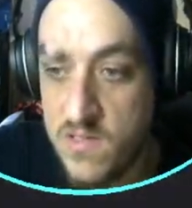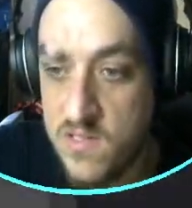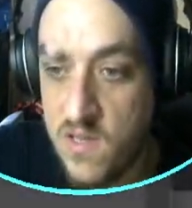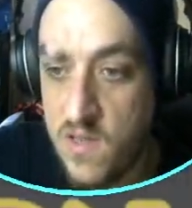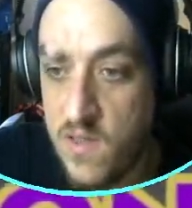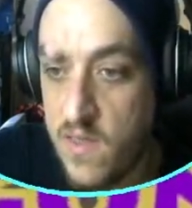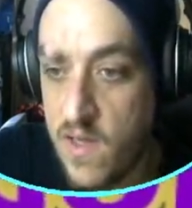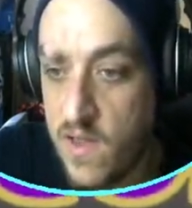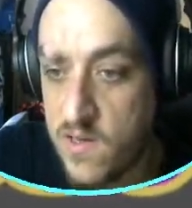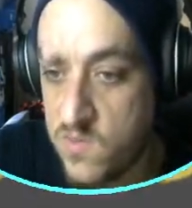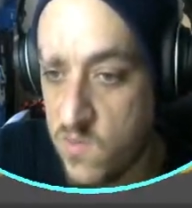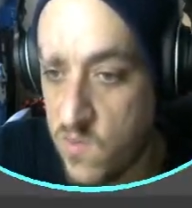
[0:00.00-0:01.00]
that
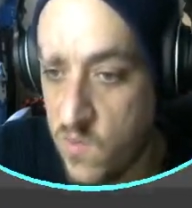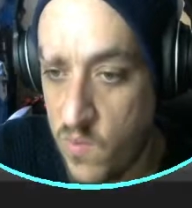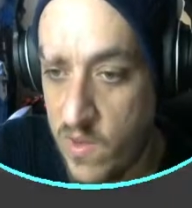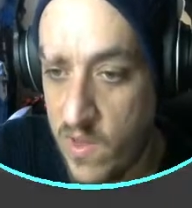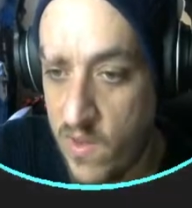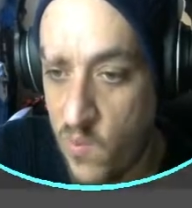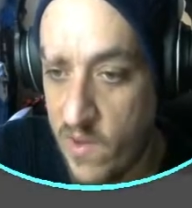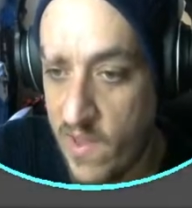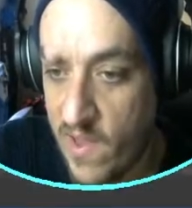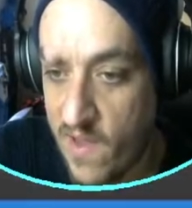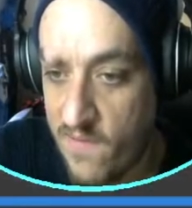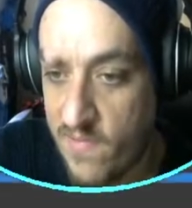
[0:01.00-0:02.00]
we
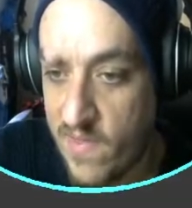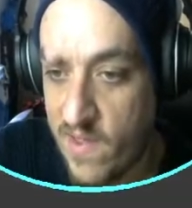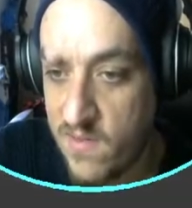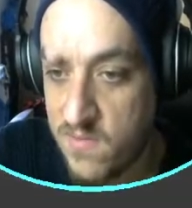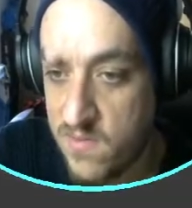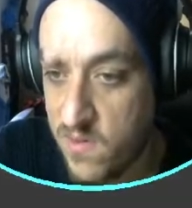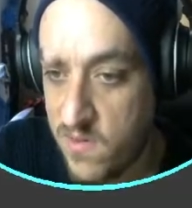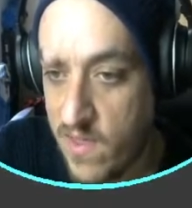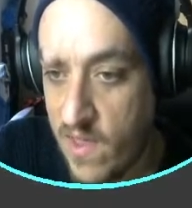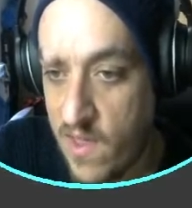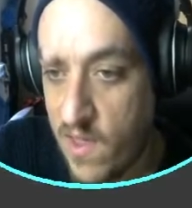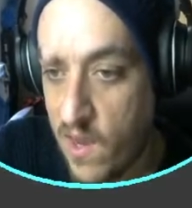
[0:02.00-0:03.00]
have that
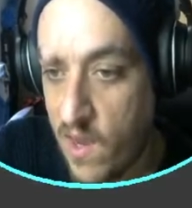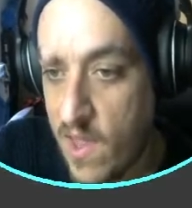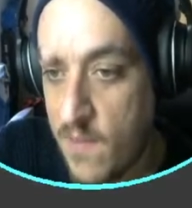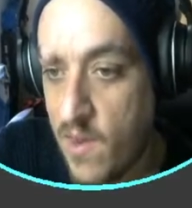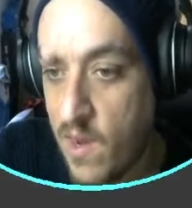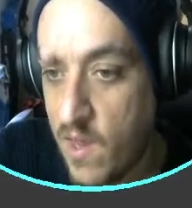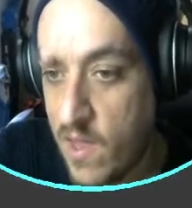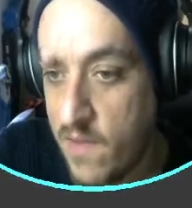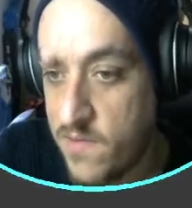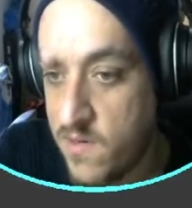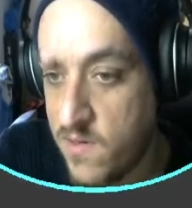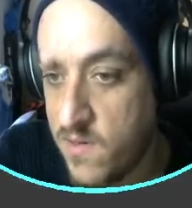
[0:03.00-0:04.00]
align left,
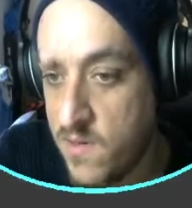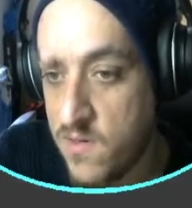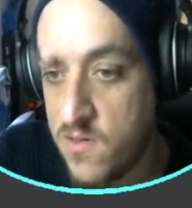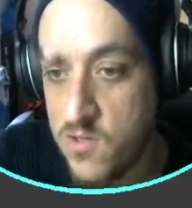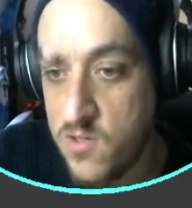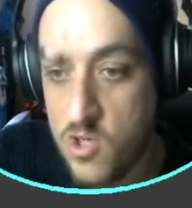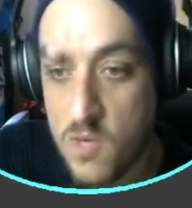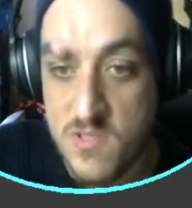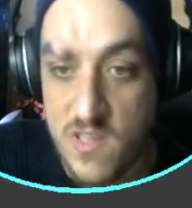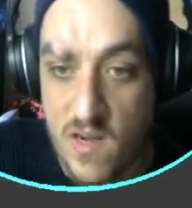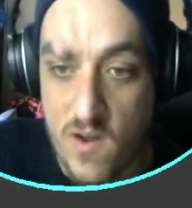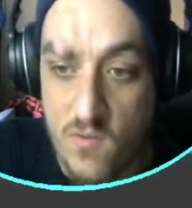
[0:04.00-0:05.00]
top
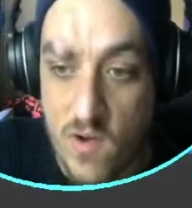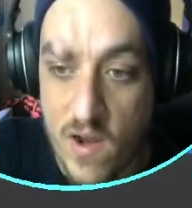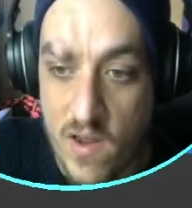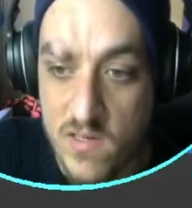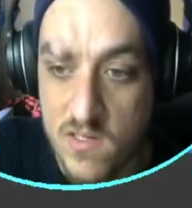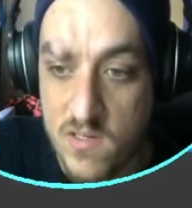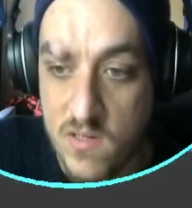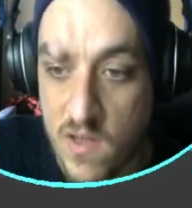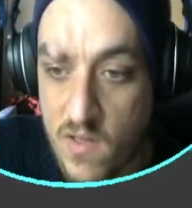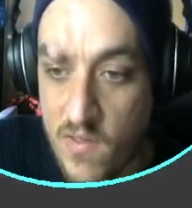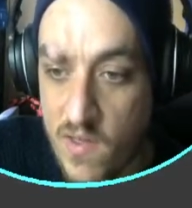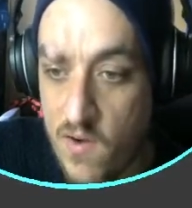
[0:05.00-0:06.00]
center right, and
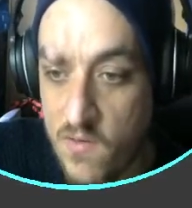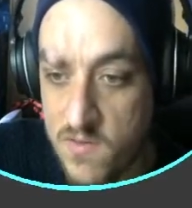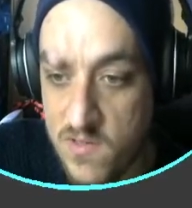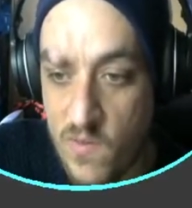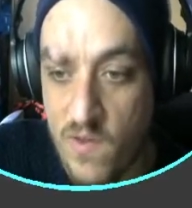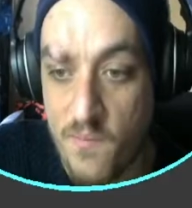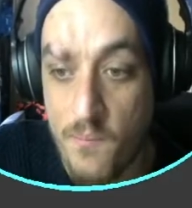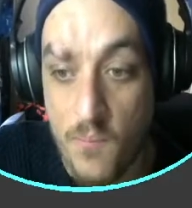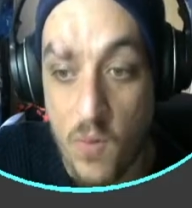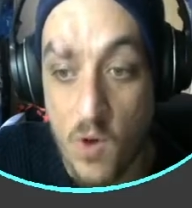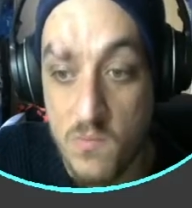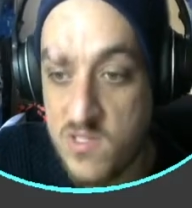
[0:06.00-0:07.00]
then obviously we have
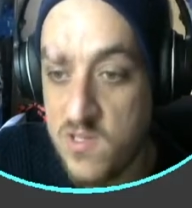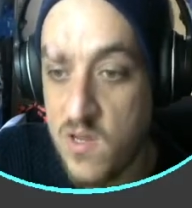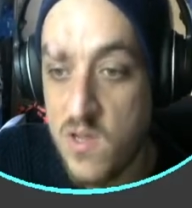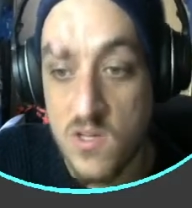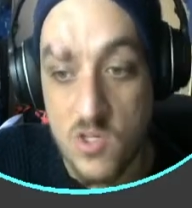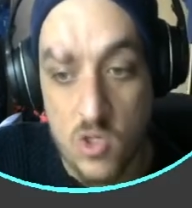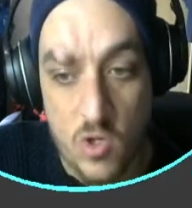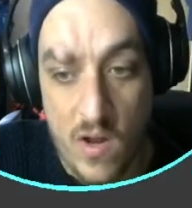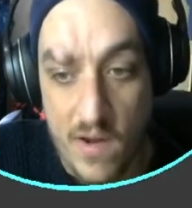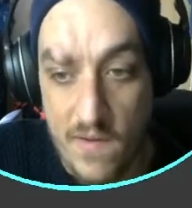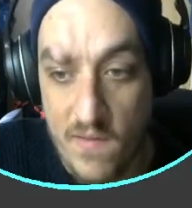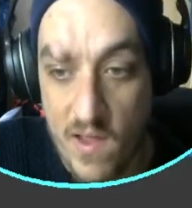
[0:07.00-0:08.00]
bottoms top, and
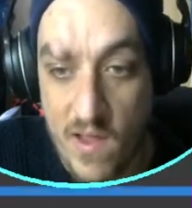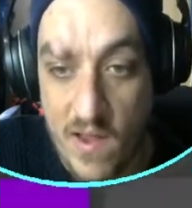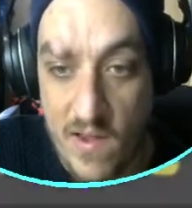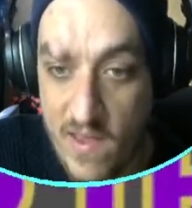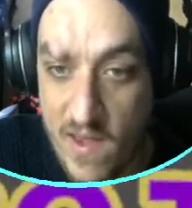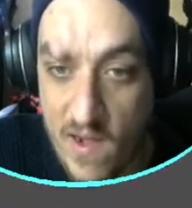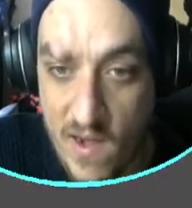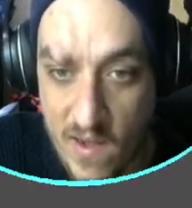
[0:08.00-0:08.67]
again down